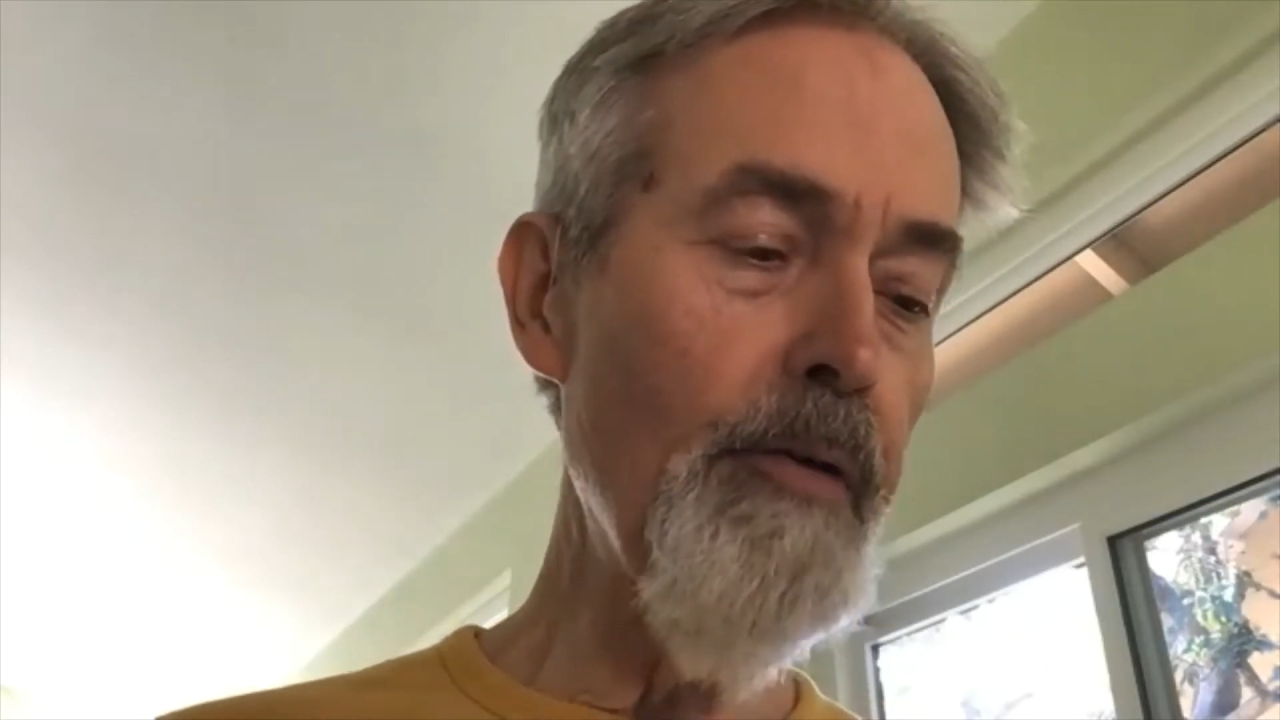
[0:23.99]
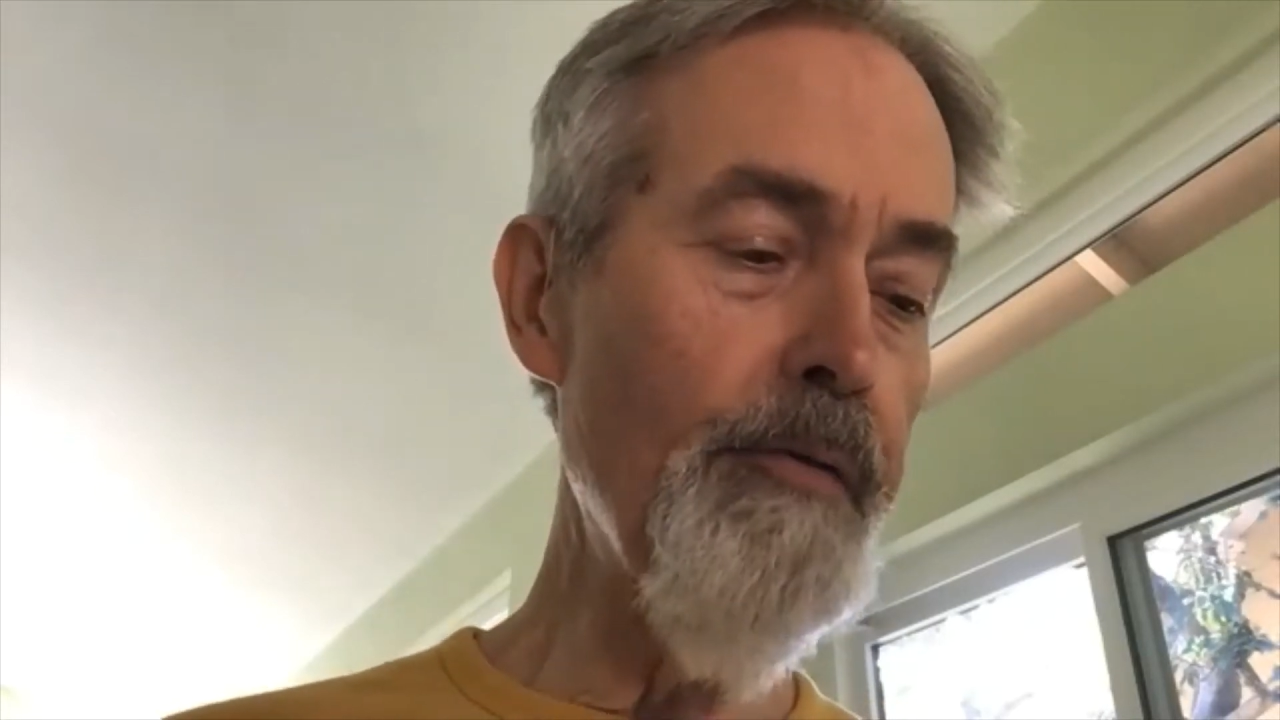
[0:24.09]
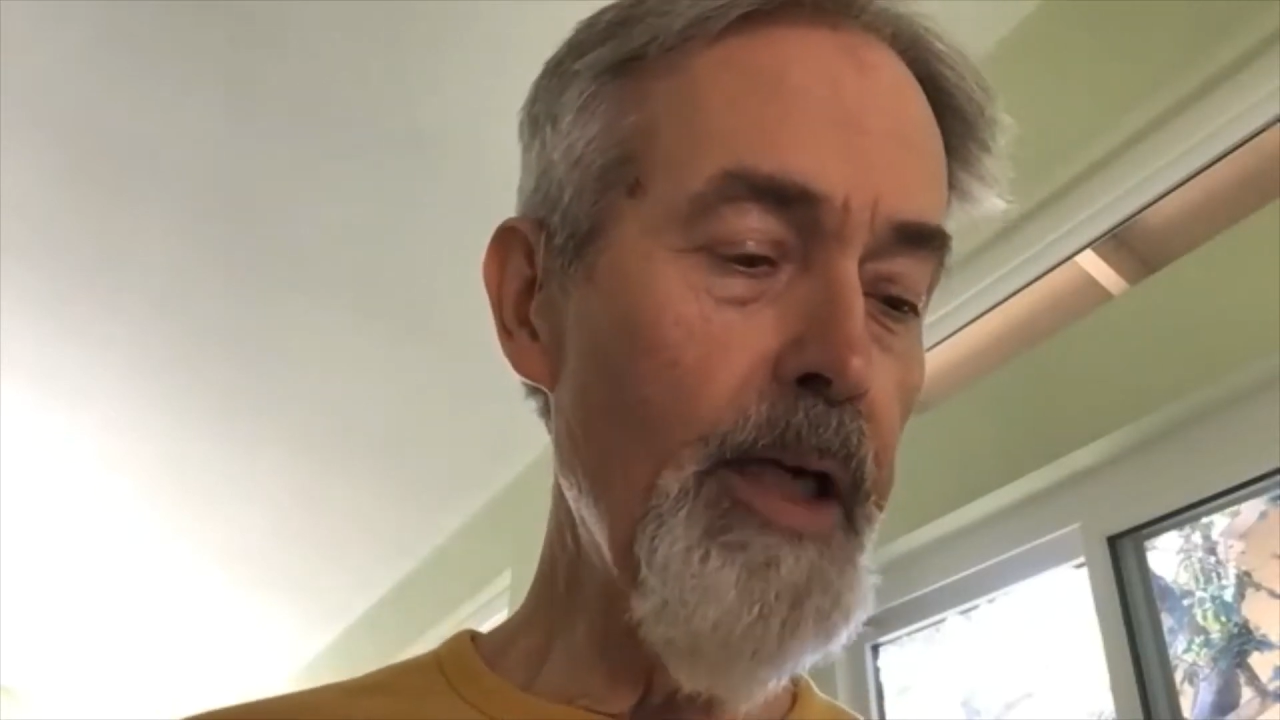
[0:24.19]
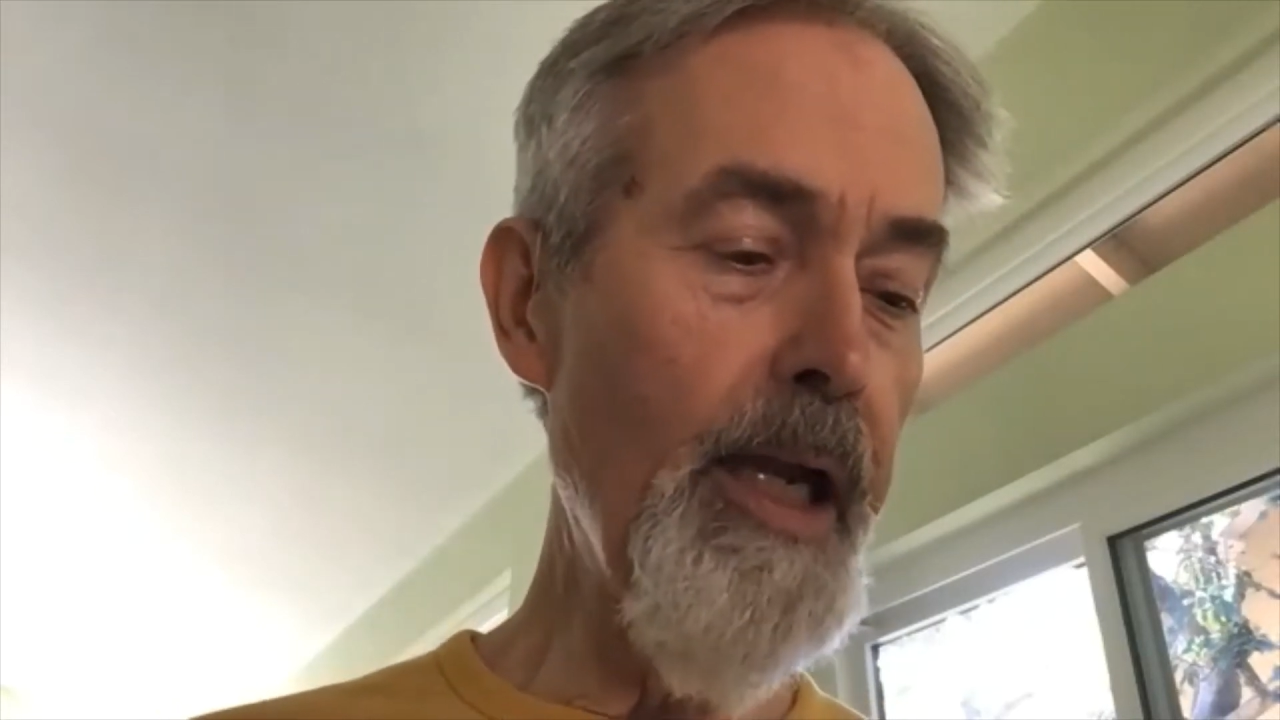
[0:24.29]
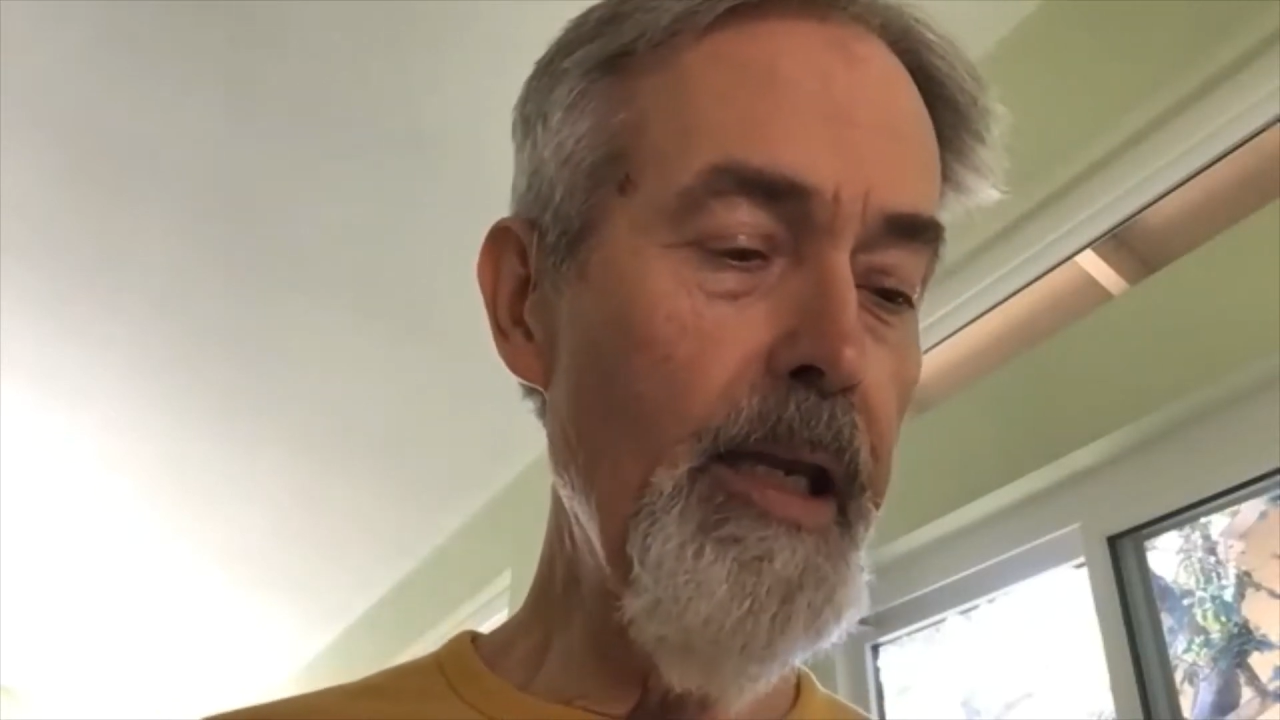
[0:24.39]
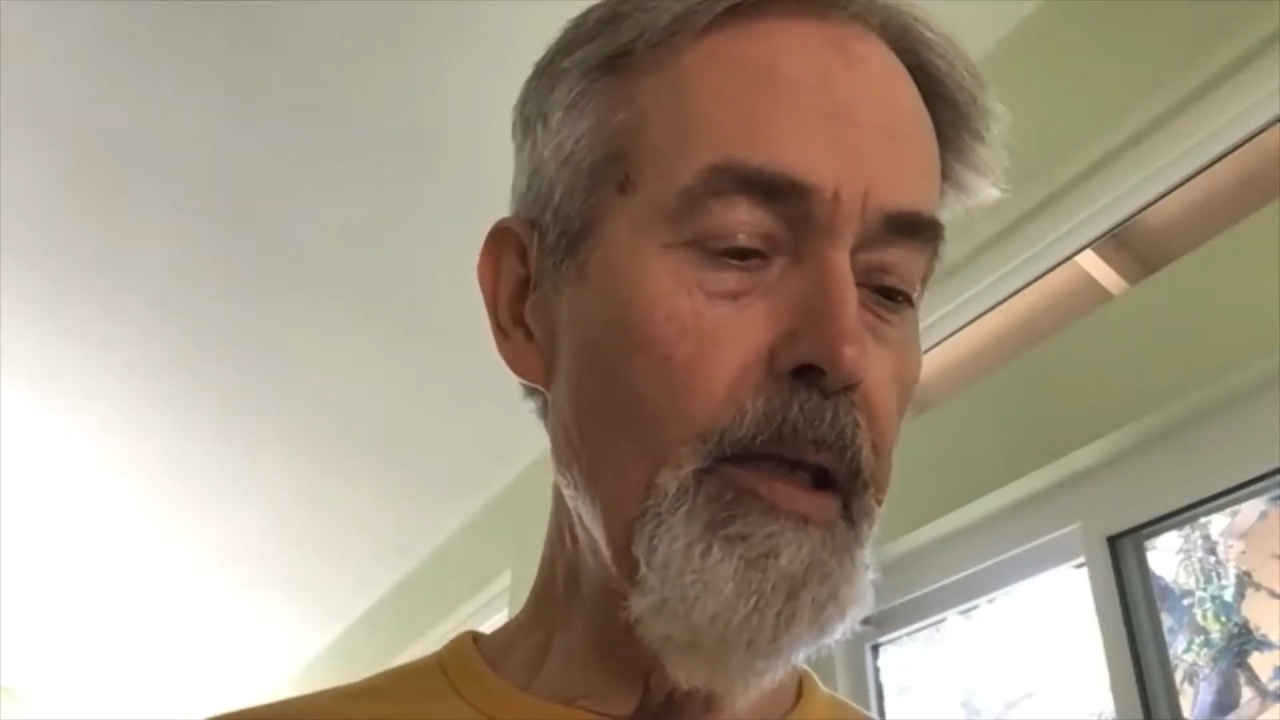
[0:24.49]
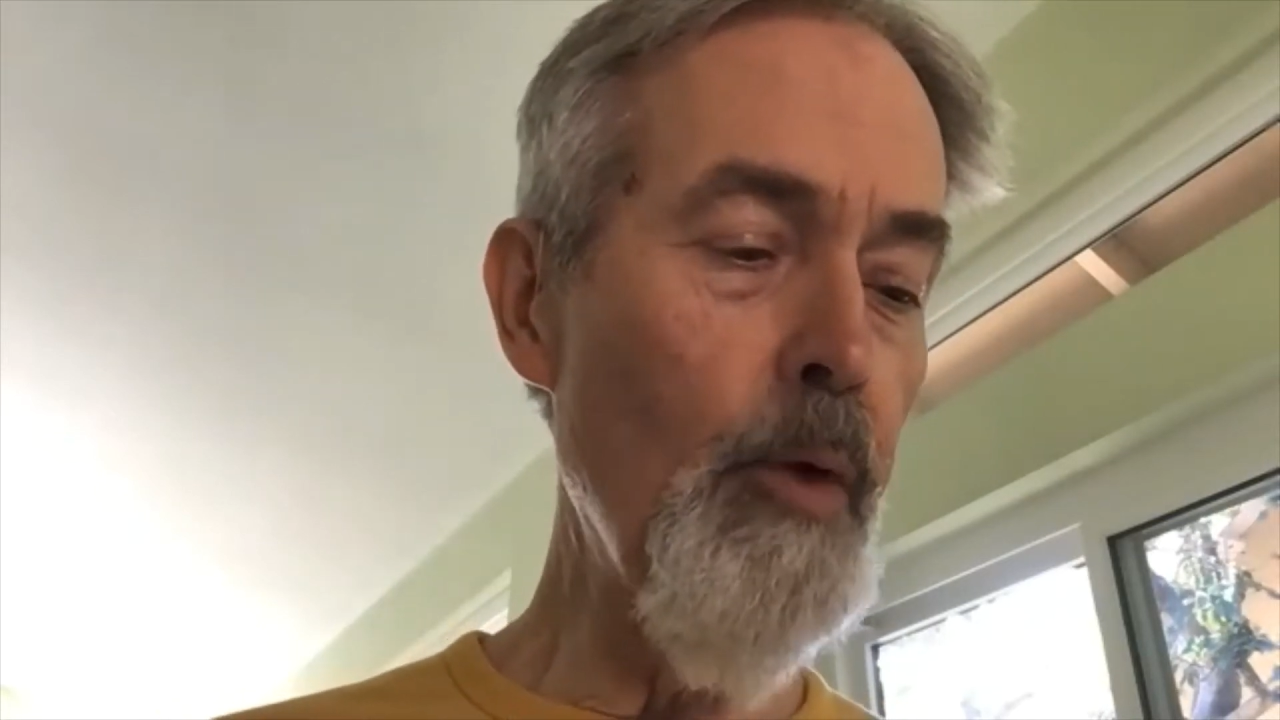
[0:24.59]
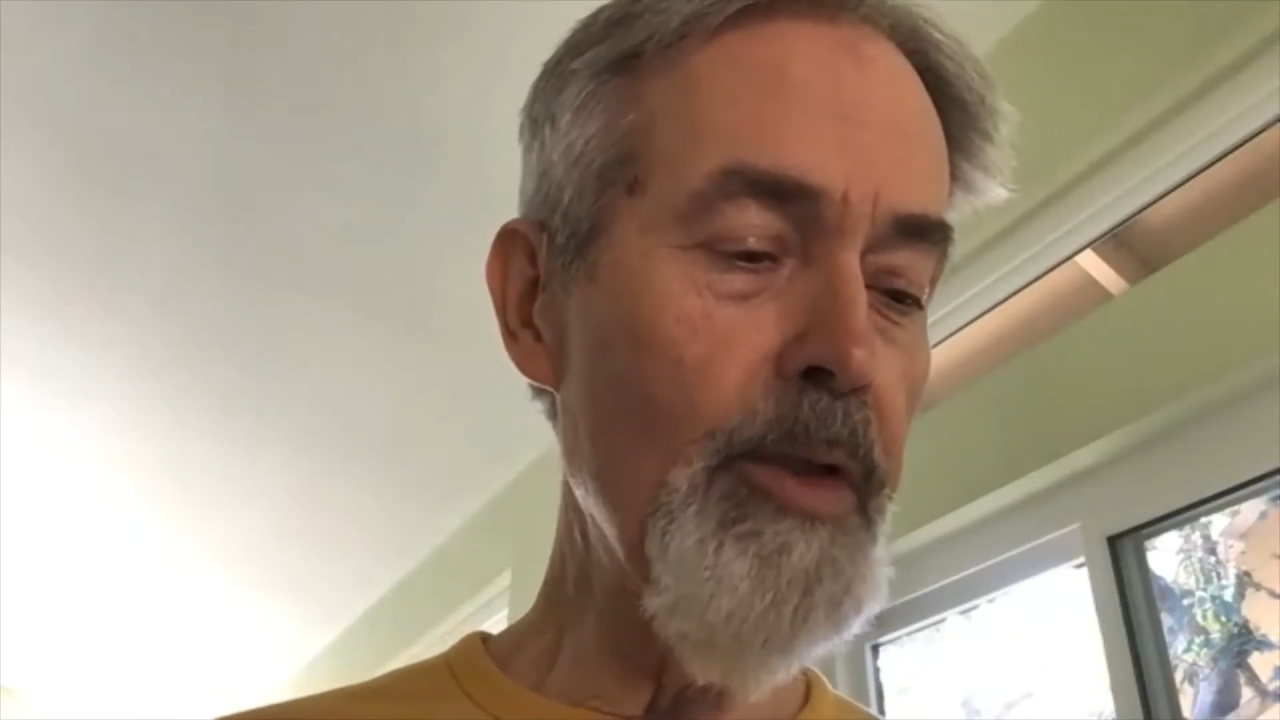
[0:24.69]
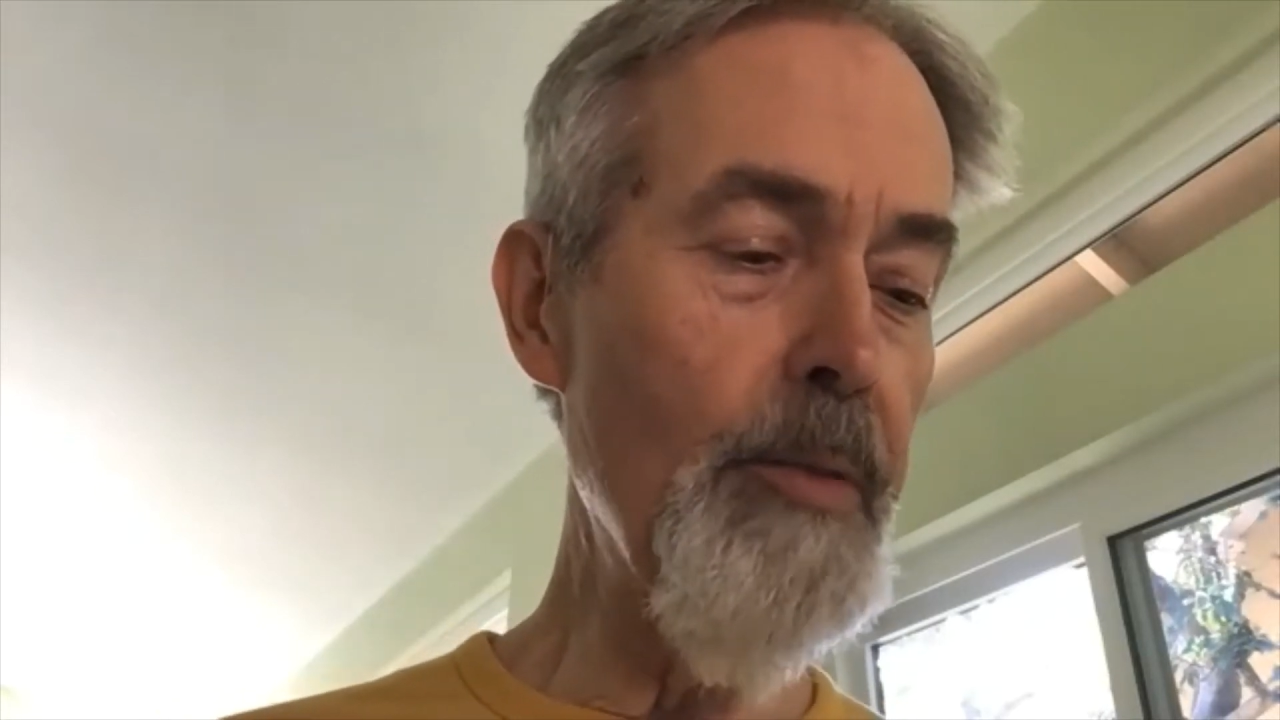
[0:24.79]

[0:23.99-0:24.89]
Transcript: forgetting what's